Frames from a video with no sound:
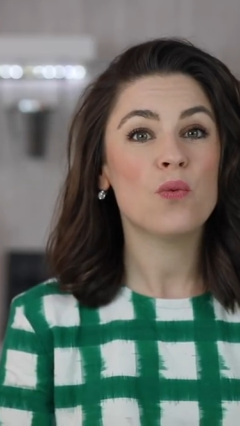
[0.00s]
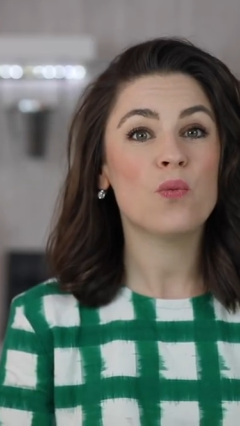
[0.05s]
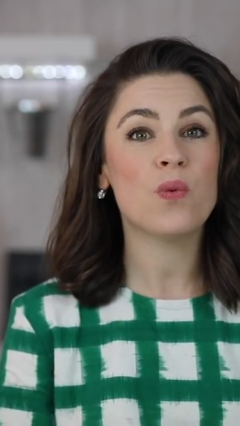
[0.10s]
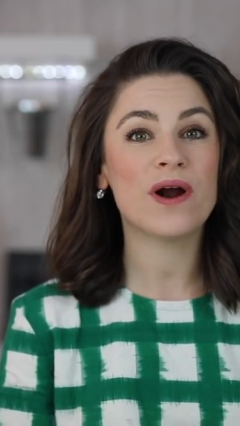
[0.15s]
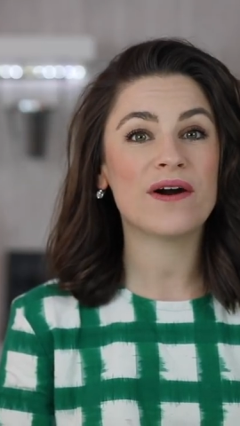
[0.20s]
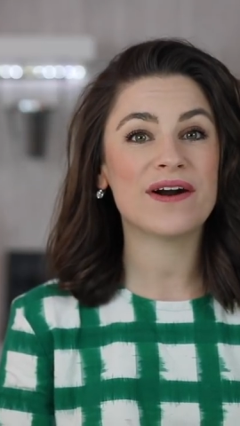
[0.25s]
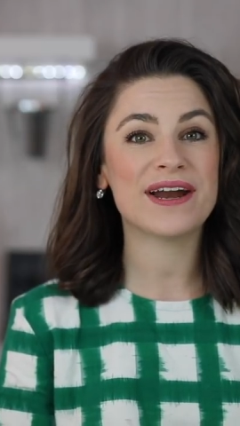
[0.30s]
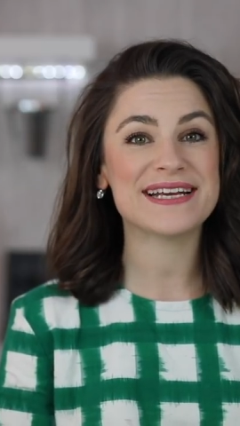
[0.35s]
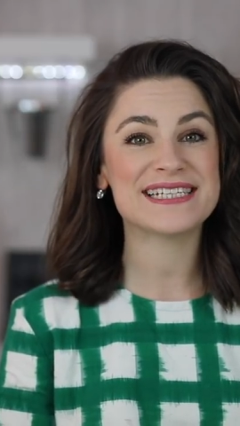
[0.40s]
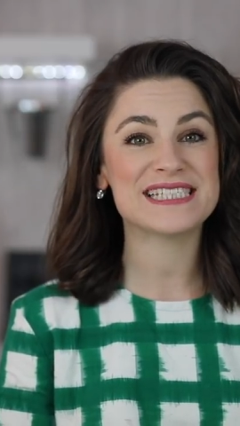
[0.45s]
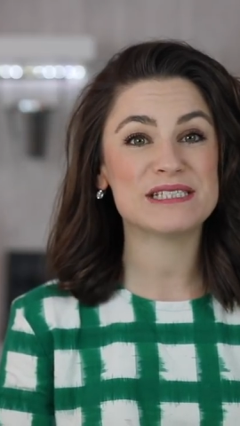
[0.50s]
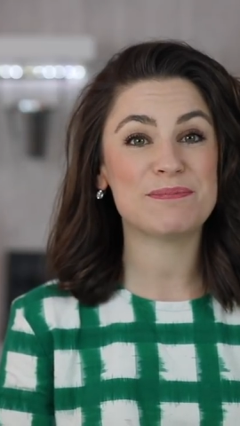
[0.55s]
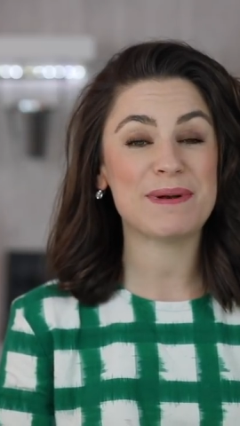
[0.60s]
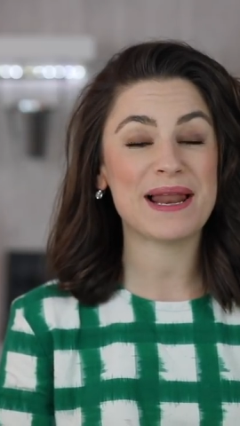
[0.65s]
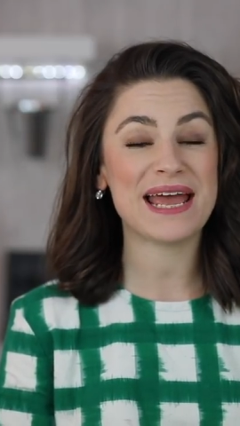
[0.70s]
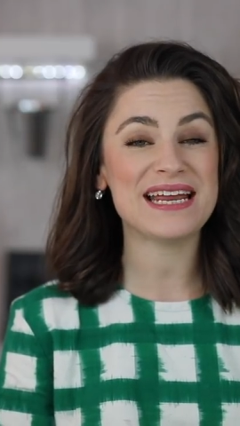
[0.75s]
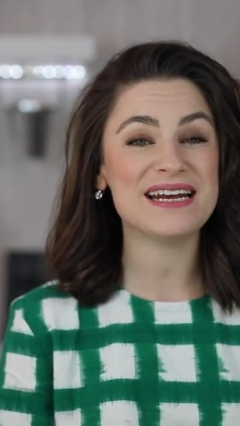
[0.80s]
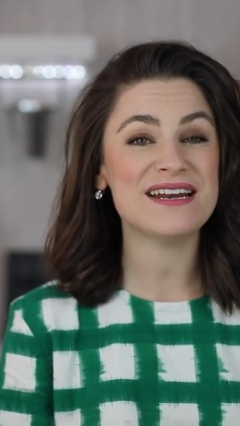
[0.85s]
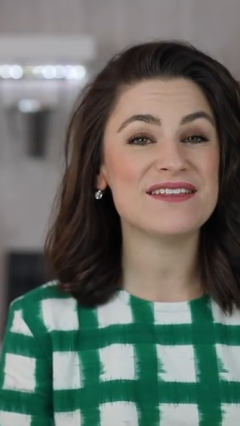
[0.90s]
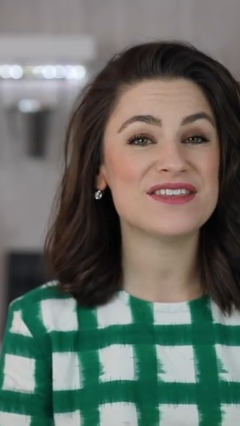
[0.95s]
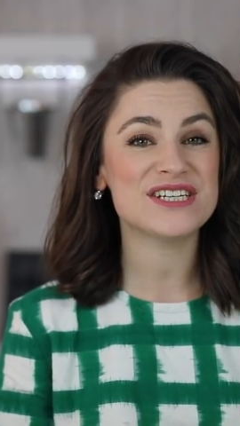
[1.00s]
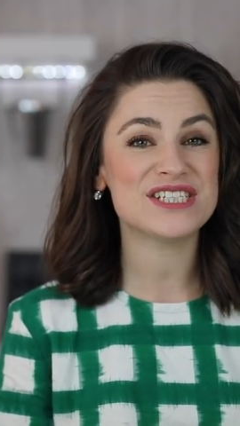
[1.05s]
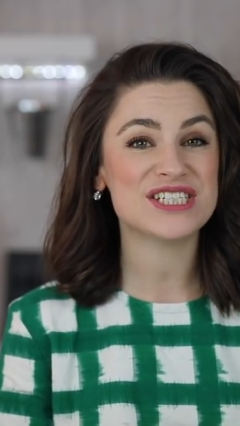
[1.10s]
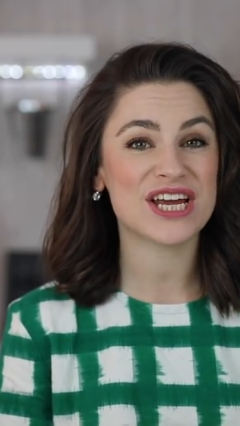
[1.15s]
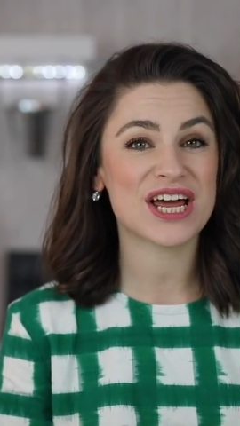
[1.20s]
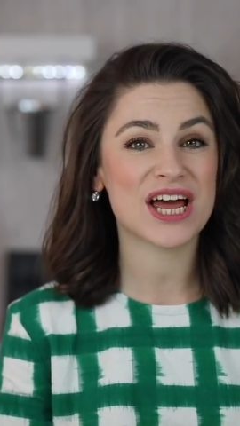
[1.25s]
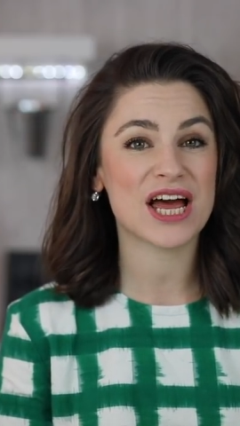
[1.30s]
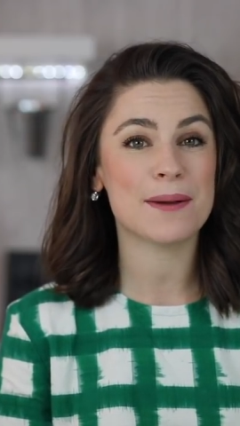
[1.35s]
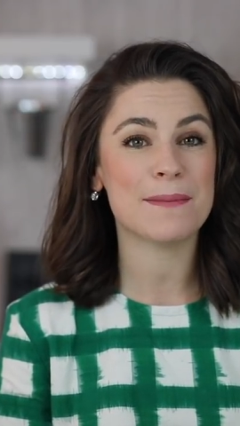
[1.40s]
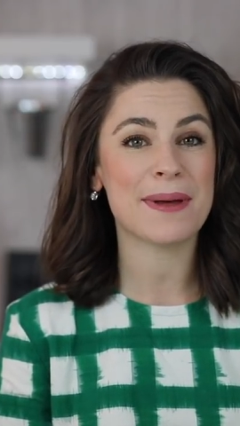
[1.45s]
where I explain the
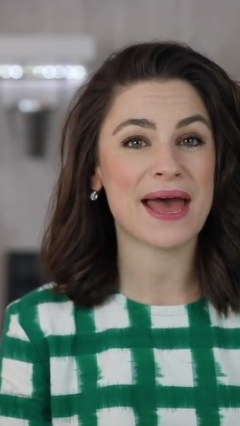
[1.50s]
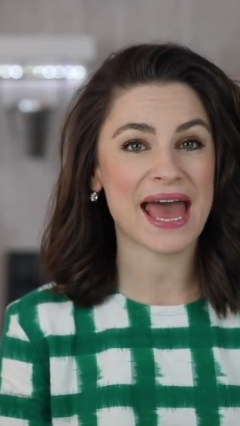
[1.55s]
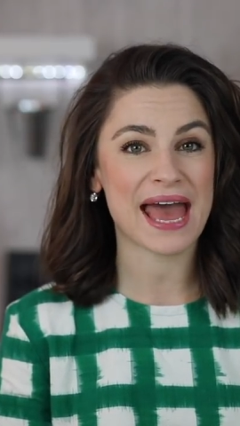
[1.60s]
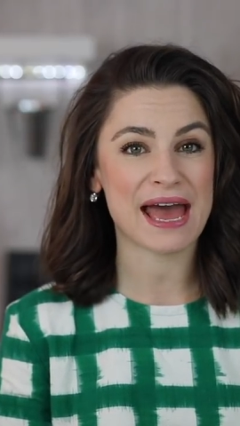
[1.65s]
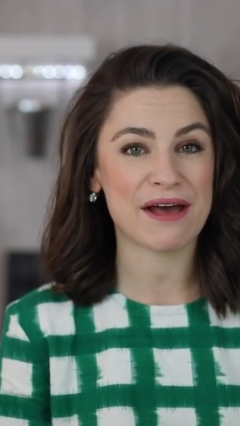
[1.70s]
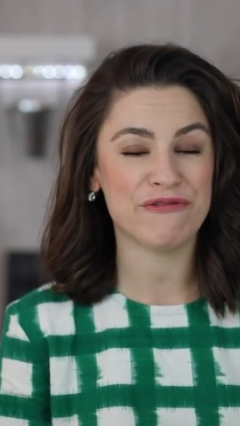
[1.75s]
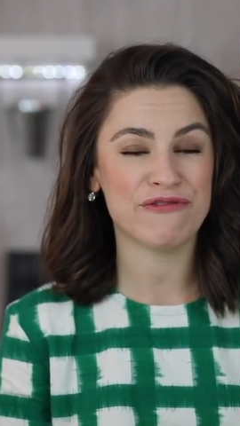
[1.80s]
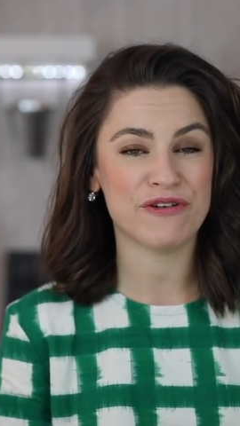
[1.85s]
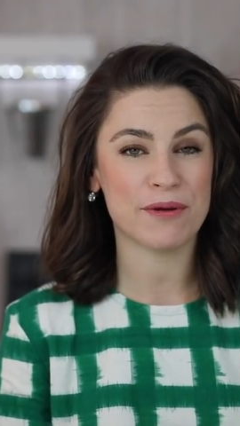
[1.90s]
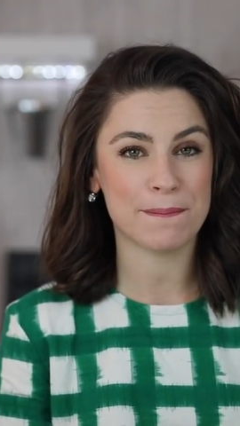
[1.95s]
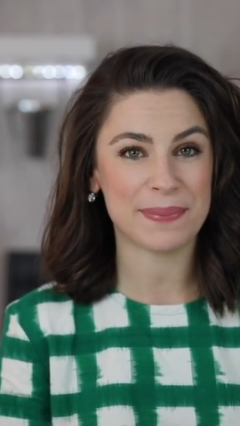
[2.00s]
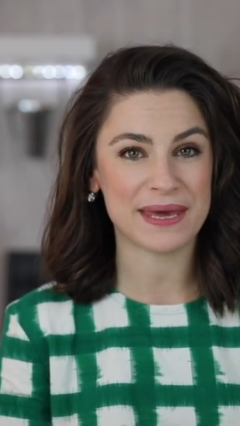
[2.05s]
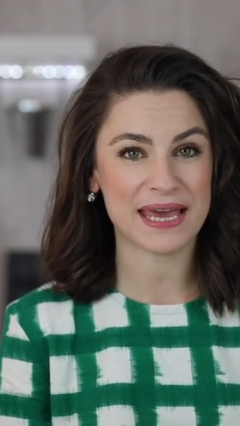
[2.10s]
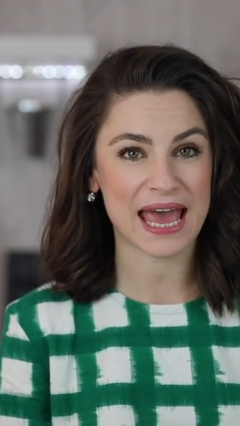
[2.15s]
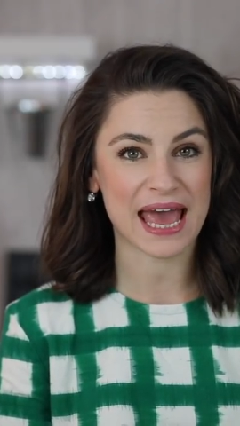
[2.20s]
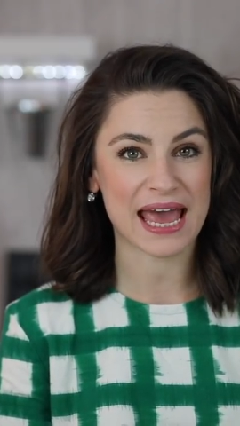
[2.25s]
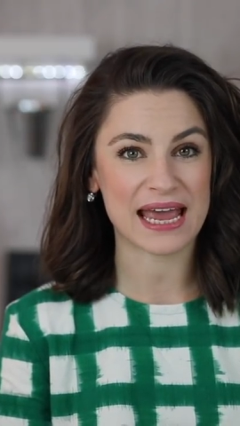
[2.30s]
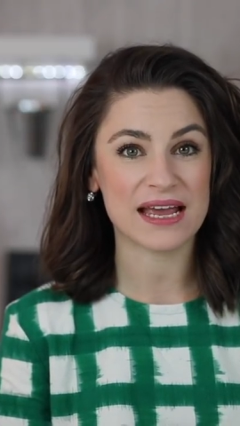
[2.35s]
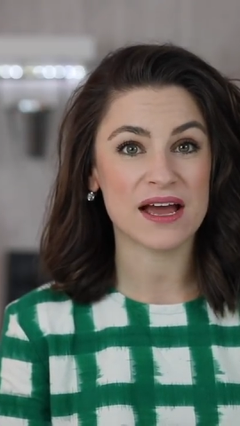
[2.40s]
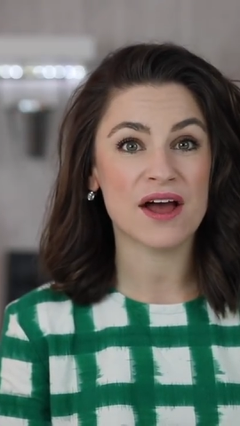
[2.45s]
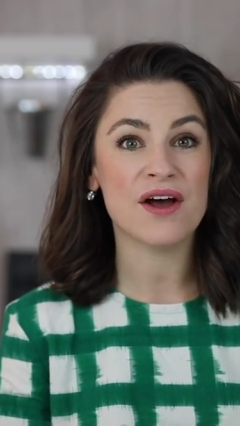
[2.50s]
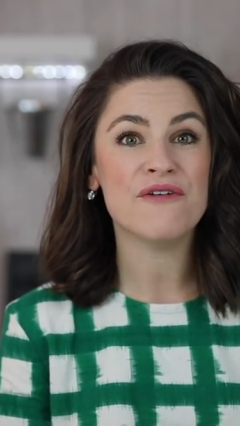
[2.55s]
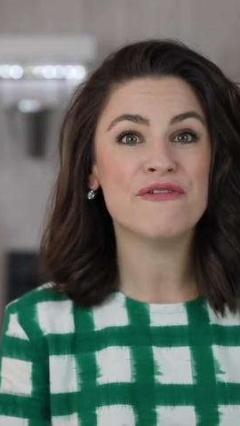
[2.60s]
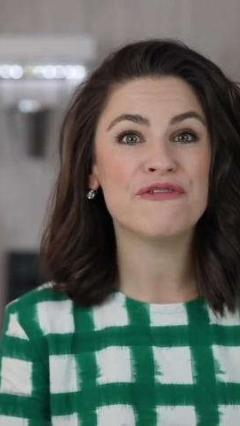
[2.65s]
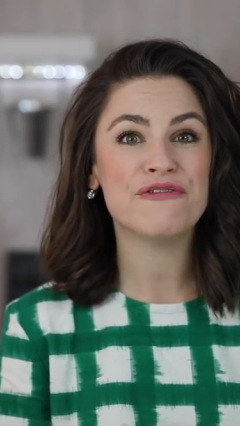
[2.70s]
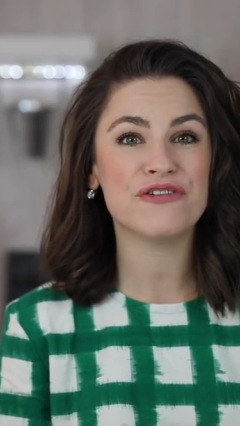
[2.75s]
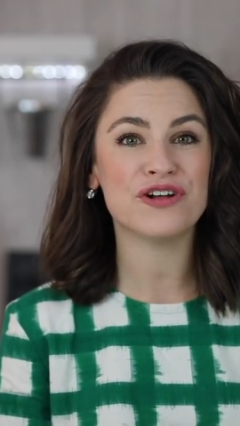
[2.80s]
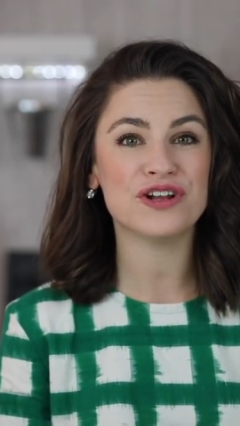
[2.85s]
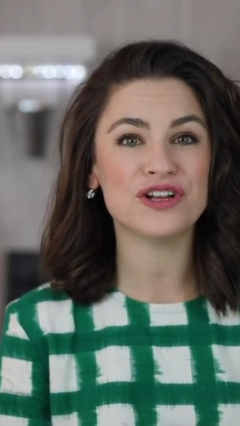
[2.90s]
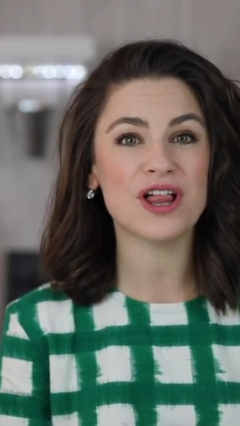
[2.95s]
term FBA,
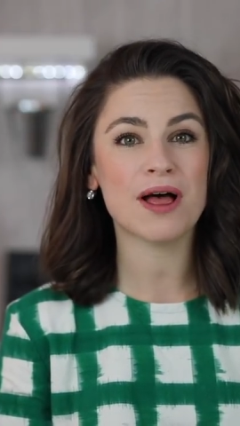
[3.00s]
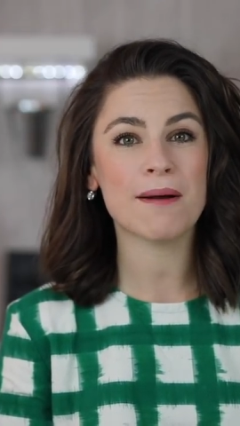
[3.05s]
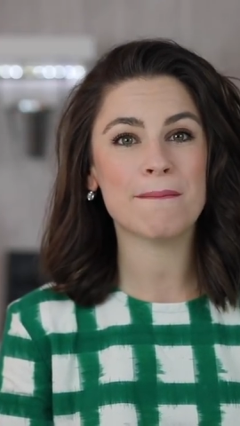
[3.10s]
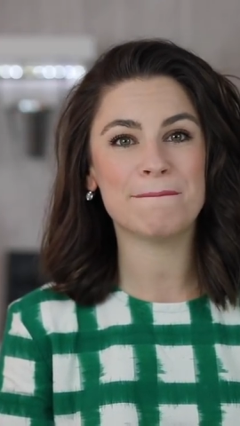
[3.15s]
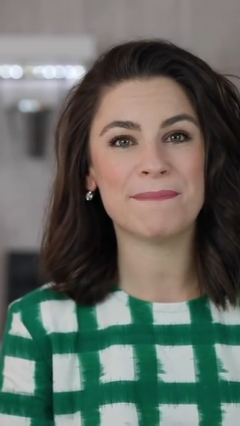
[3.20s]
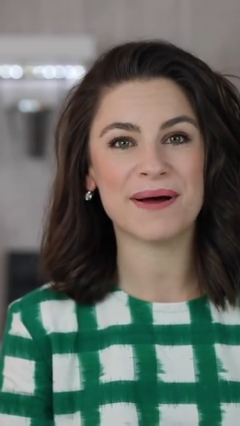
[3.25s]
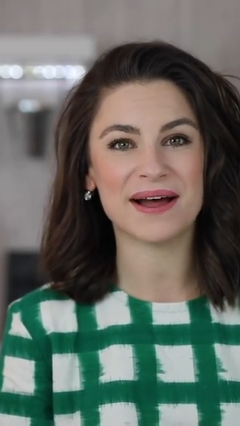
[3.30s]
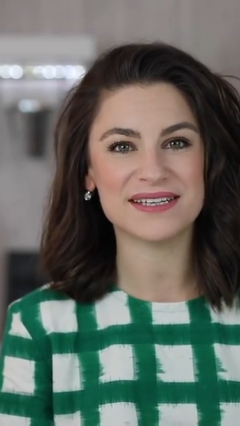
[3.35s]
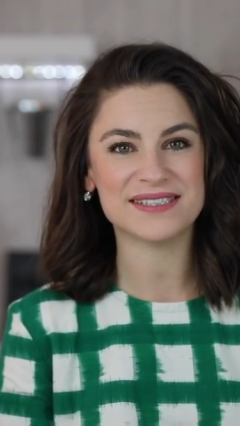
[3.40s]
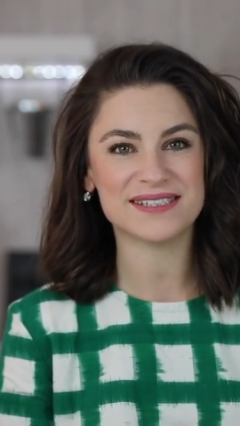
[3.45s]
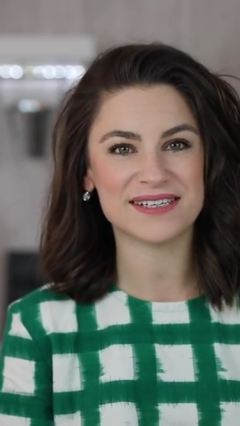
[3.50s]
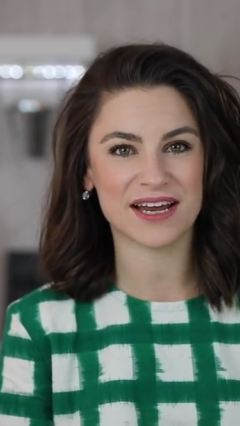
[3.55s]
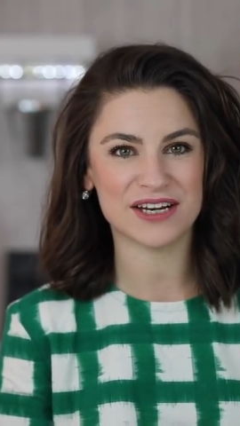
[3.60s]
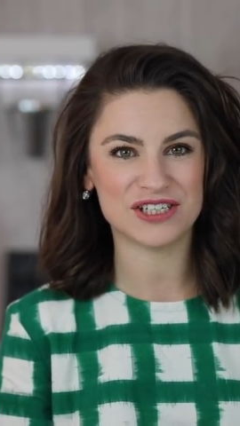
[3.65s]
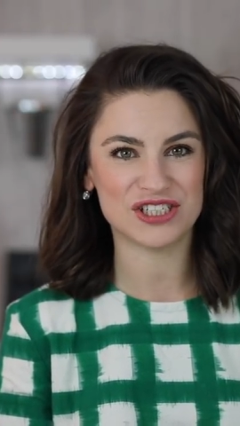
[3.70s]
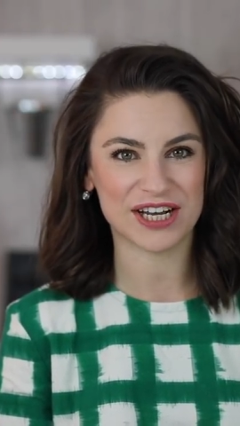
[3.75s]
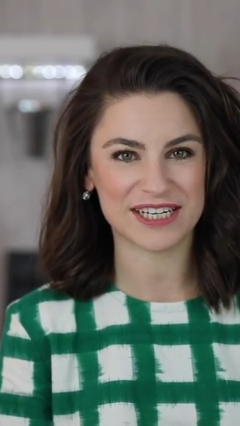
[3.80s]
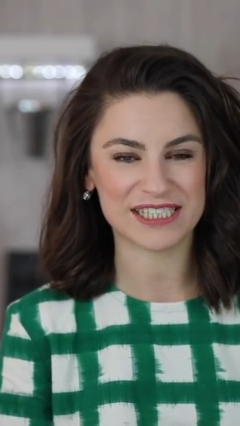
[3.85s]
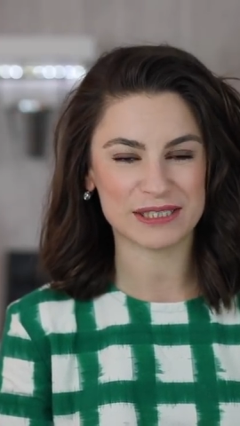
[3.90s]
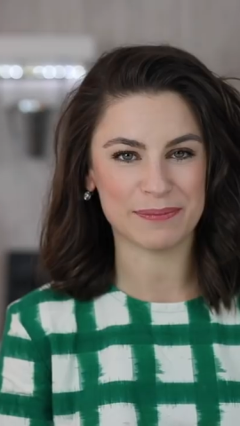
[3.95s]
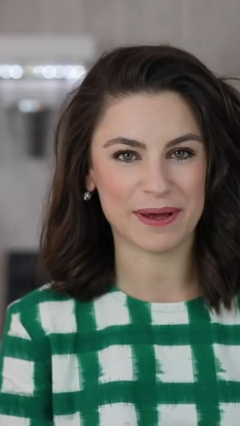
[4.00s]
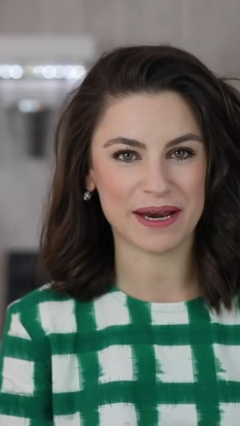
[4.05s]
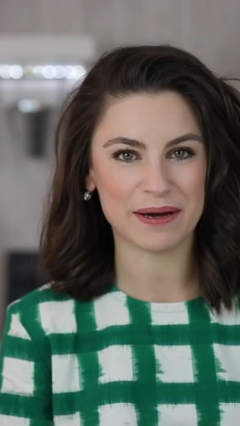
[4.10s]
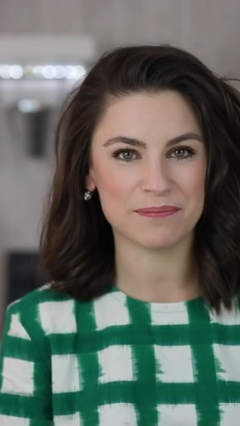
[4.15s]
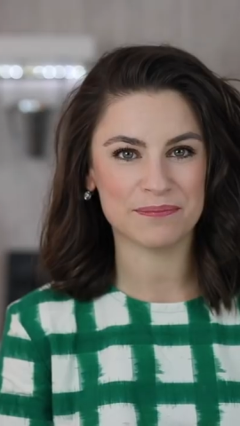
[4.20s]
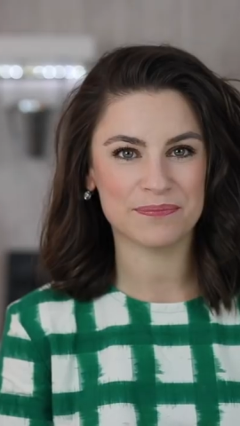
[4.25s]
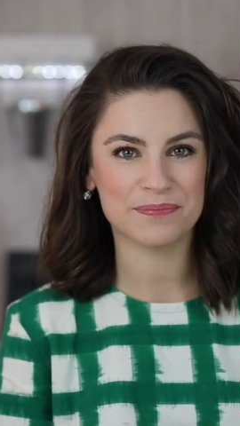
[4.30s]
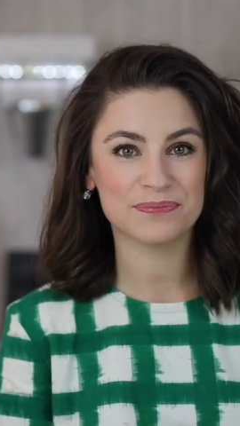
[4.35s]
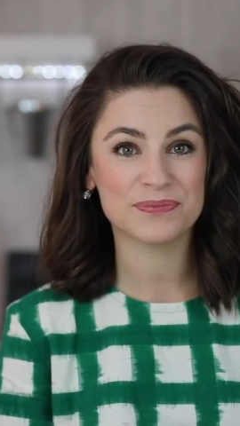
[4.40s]
Full Bust Adjustment.